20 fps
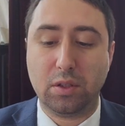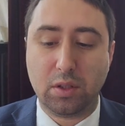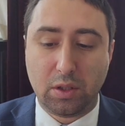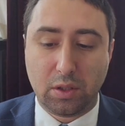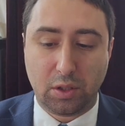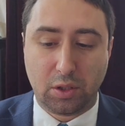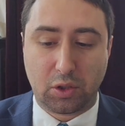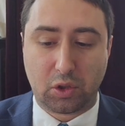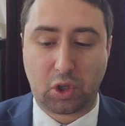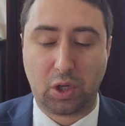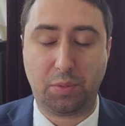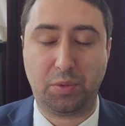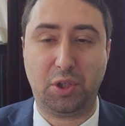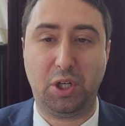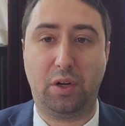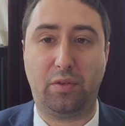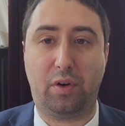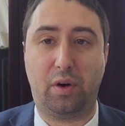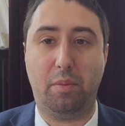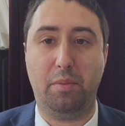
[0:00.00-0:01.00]
a description
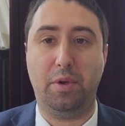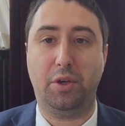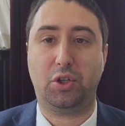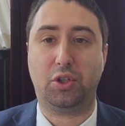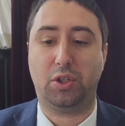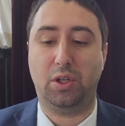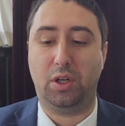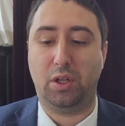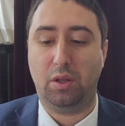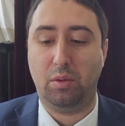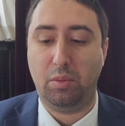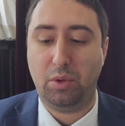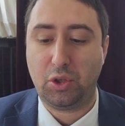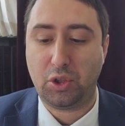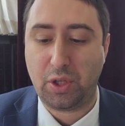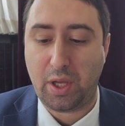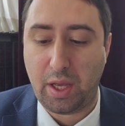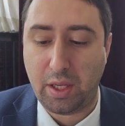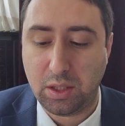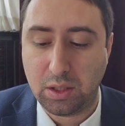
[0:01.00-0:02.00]
of our Mishnah. The
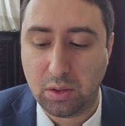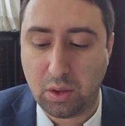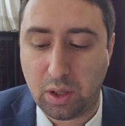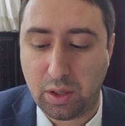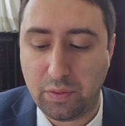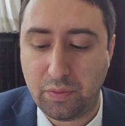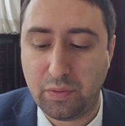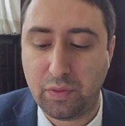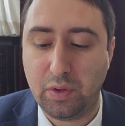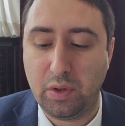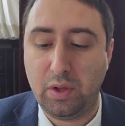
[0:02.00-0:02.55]
Mishnah ends off